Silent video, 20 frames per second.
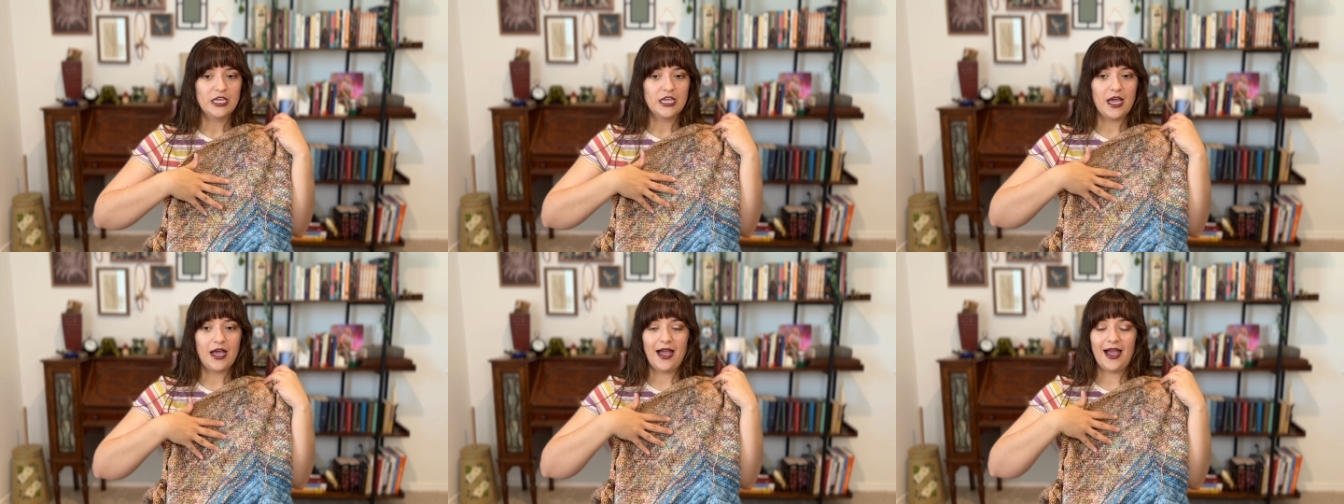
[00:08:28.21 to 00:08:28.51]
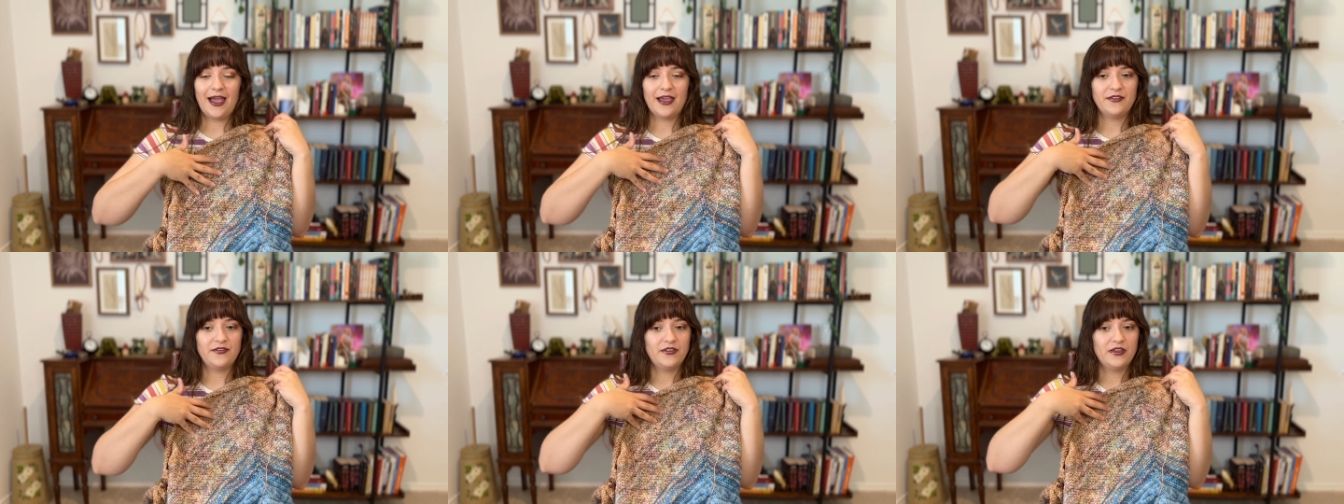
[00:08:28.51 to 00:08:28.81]

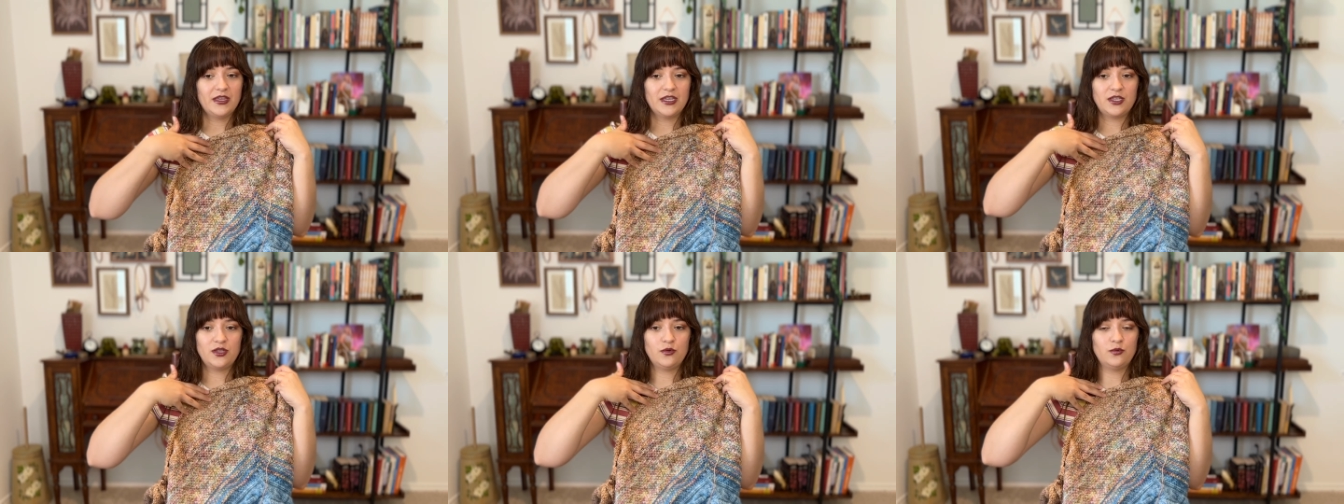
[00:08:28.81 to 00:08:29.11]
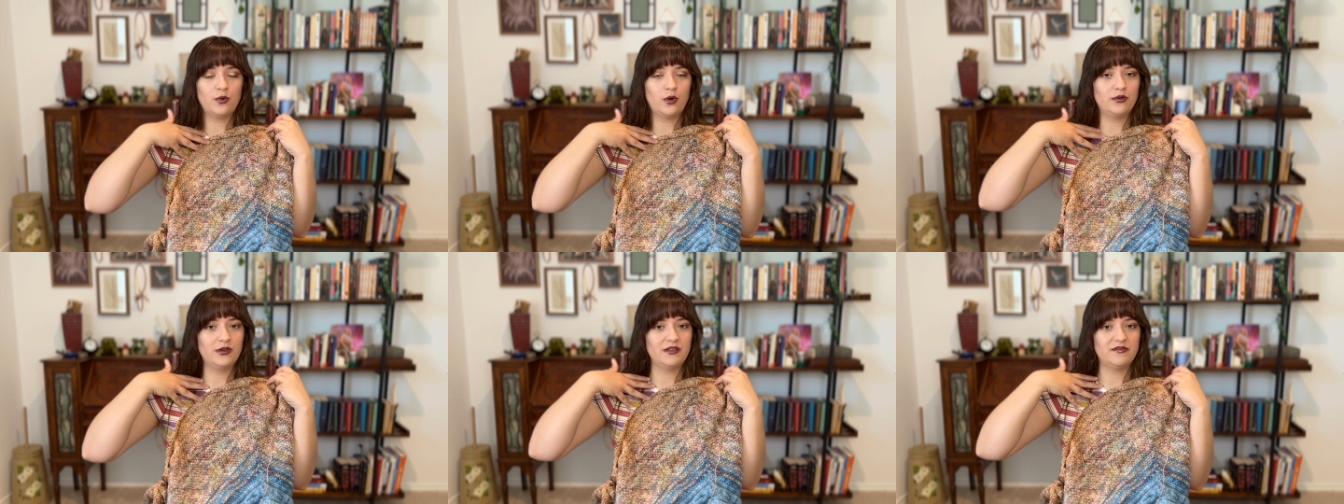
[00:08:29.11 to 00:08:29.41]
I feel like you
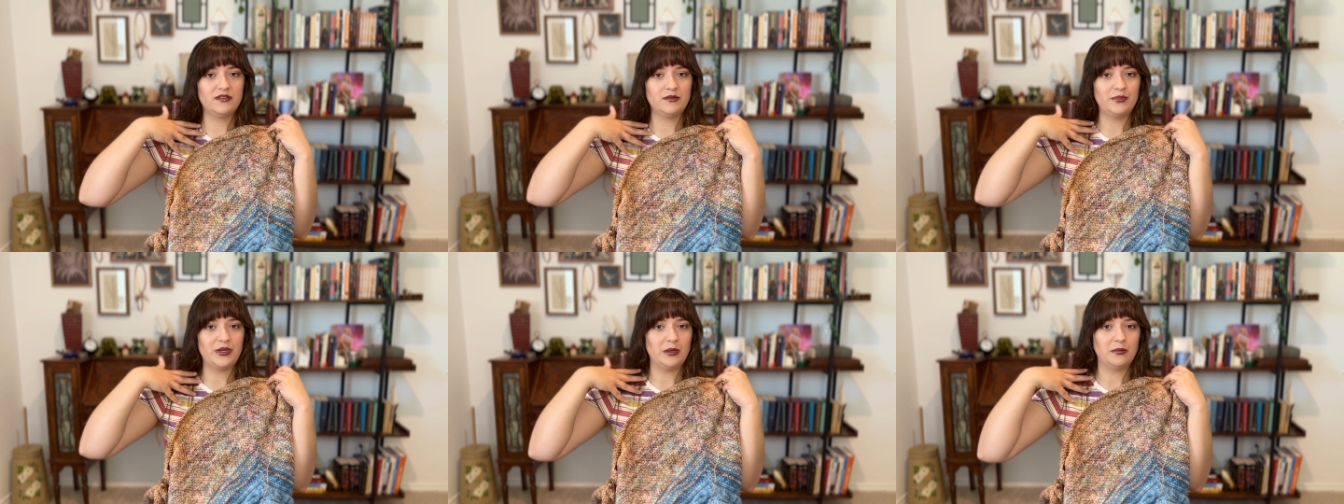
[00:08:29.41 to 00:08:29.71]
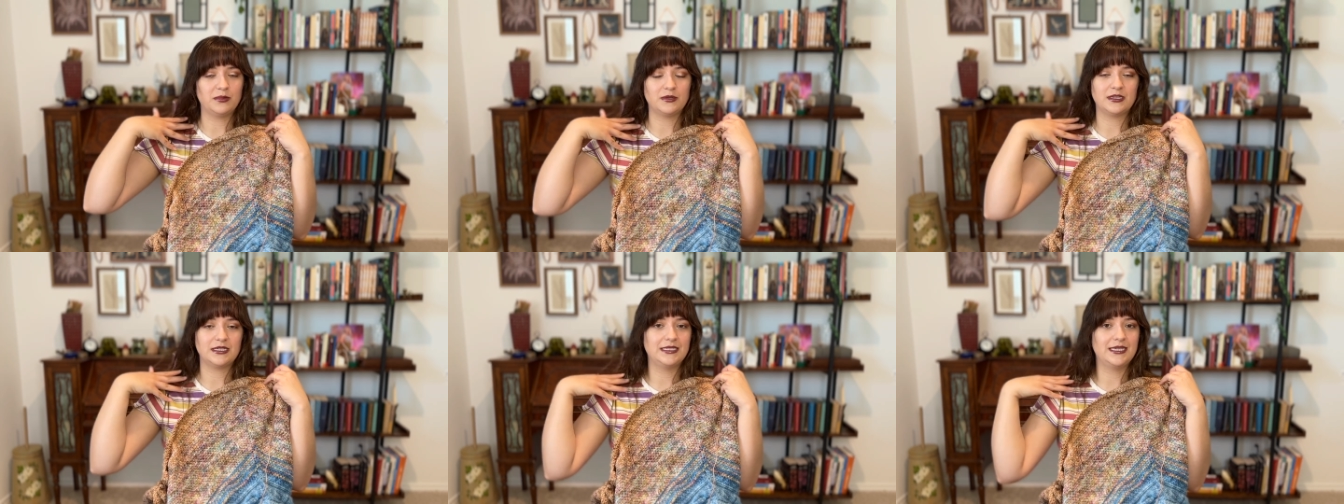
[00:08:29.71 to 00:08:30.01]
won't even be
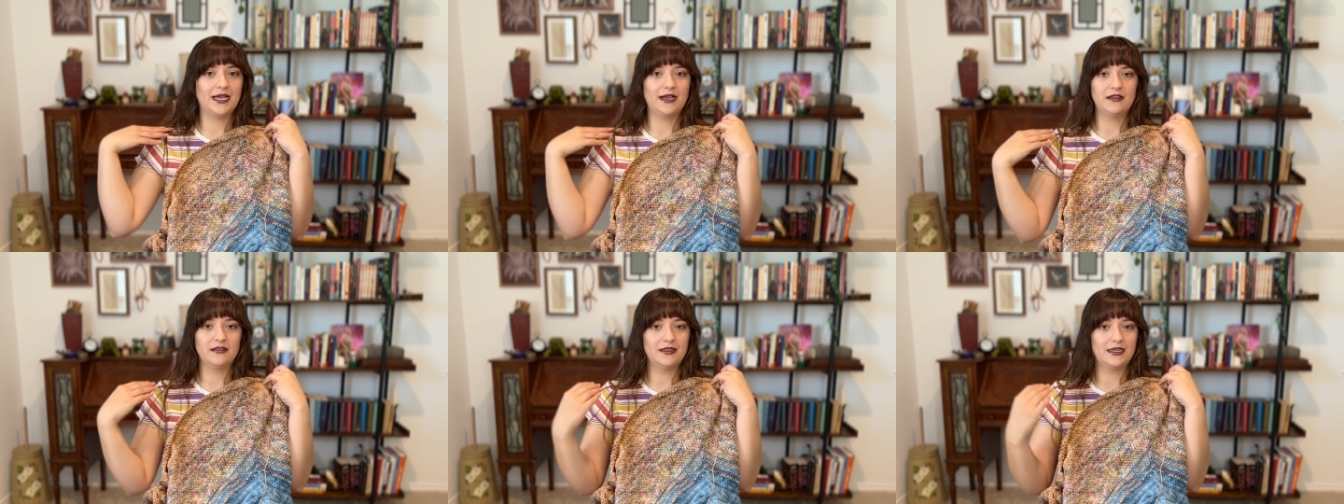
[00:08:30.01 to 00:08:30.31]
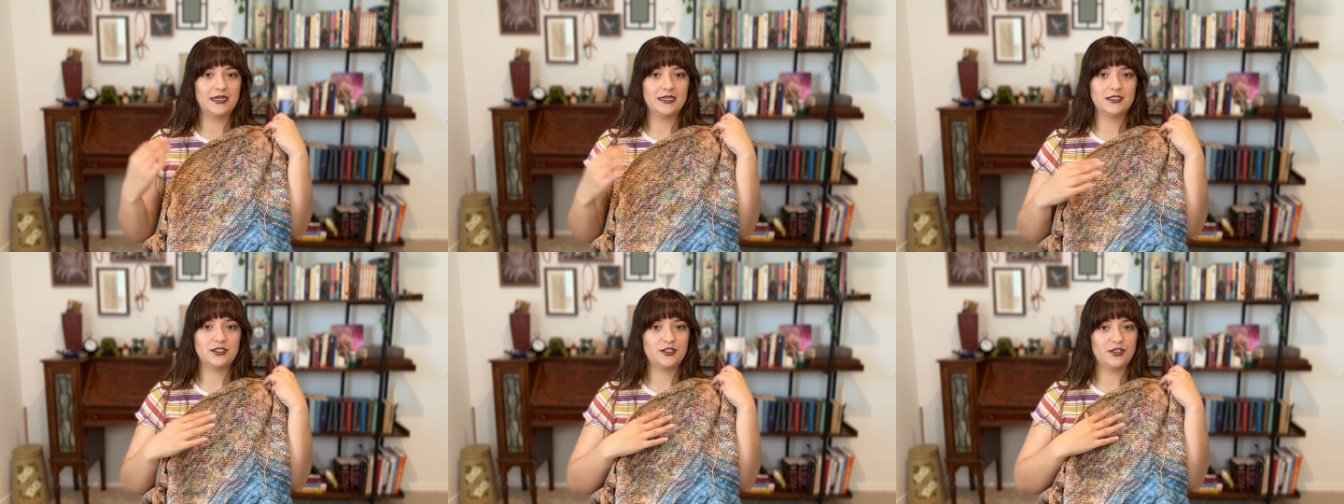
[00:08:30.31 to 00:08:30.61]
able to tell
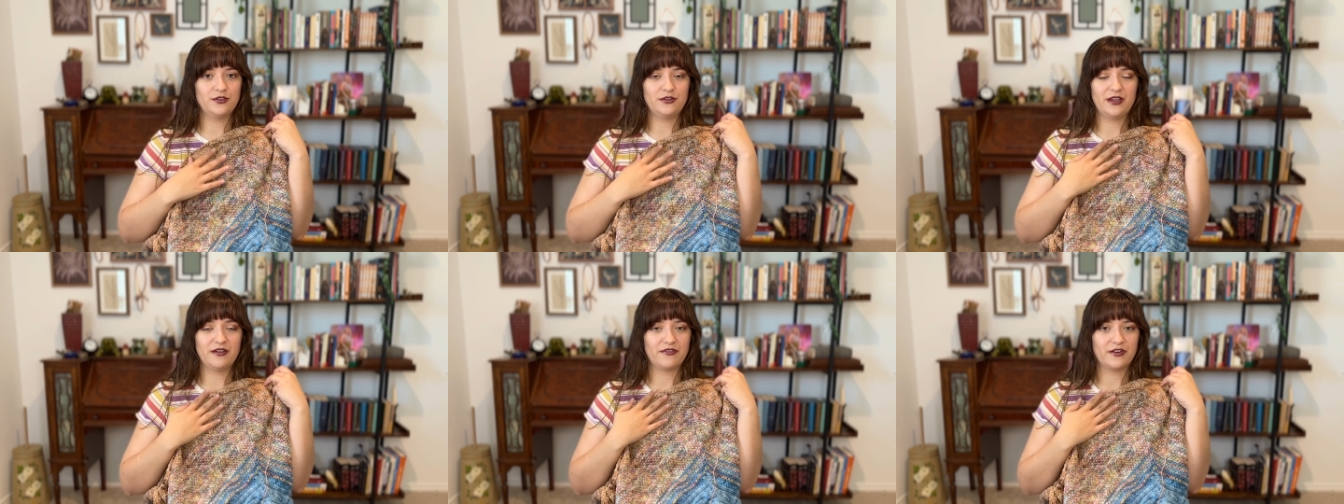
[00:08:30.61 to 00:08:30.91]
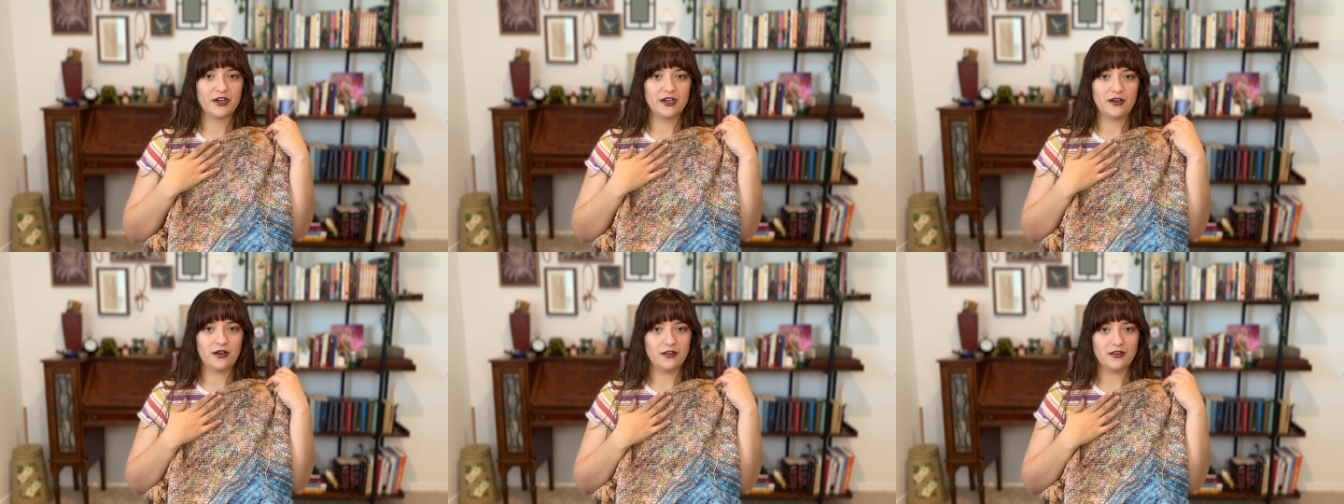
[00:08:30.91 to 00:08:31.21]
that it's 2
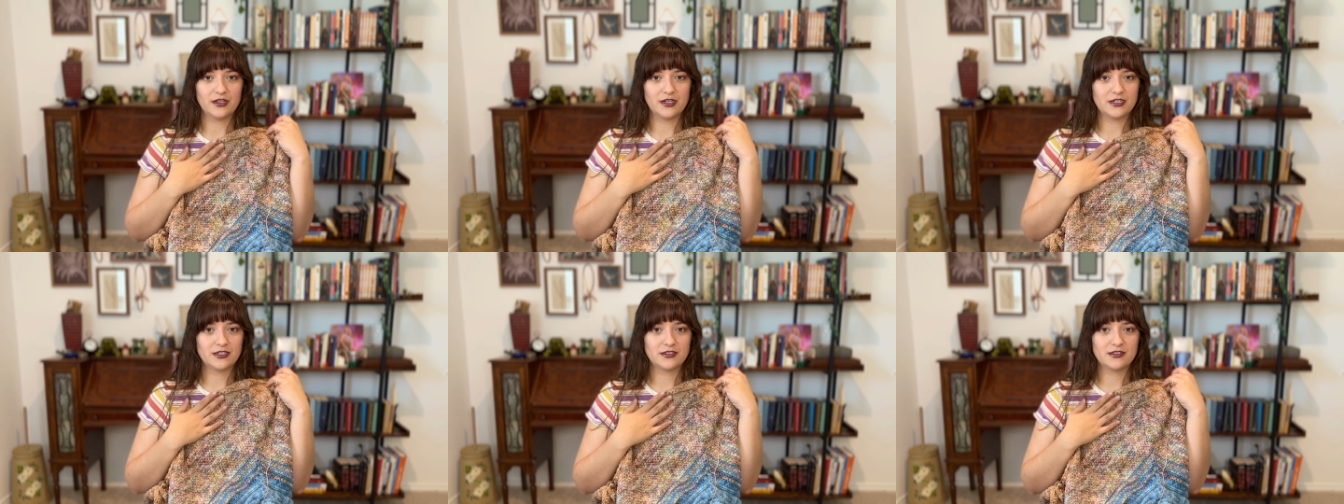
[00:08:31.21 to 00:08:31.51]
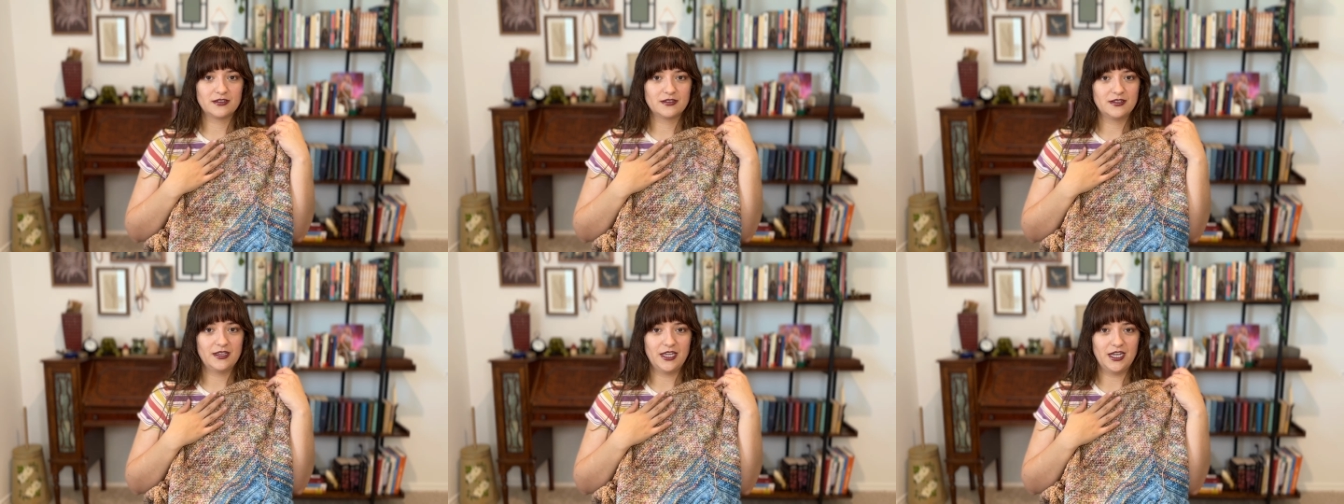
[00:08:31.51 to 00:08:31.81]
different
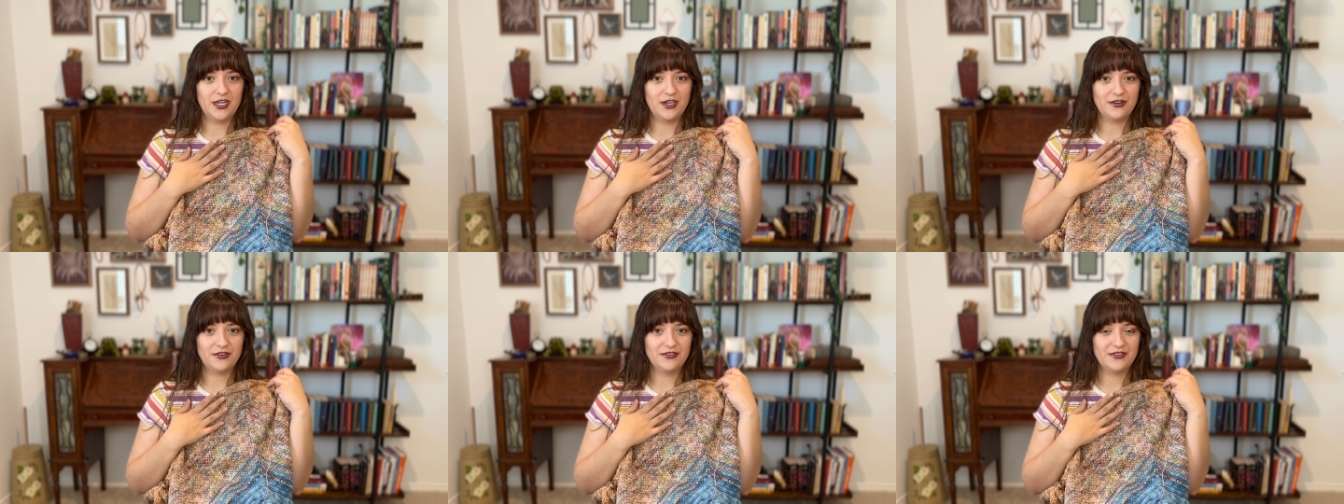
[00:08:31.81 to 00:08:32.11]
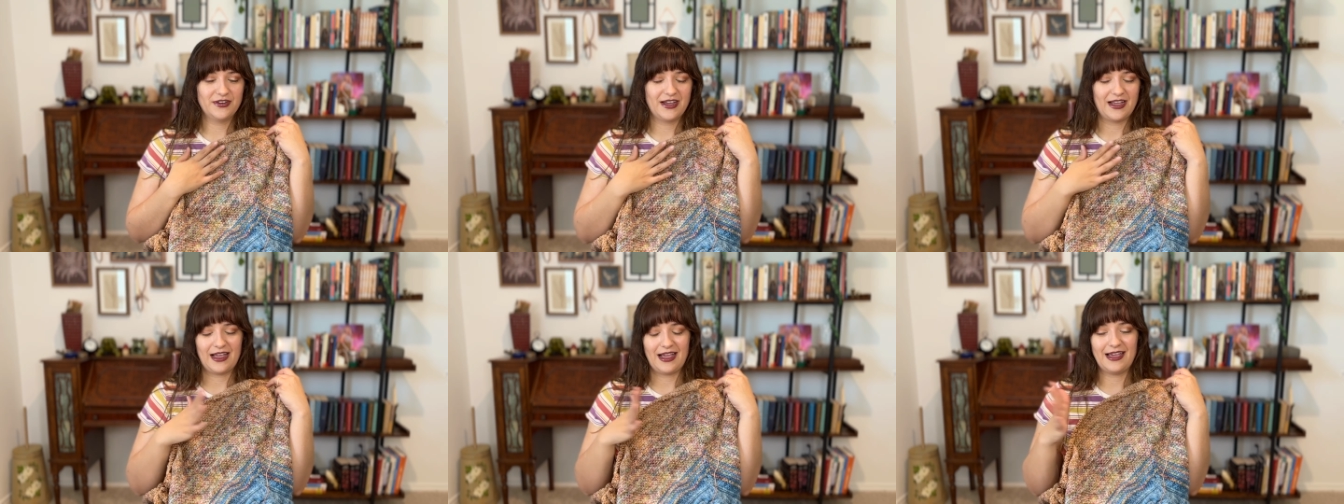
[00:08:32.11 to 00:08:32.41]
colors, you know?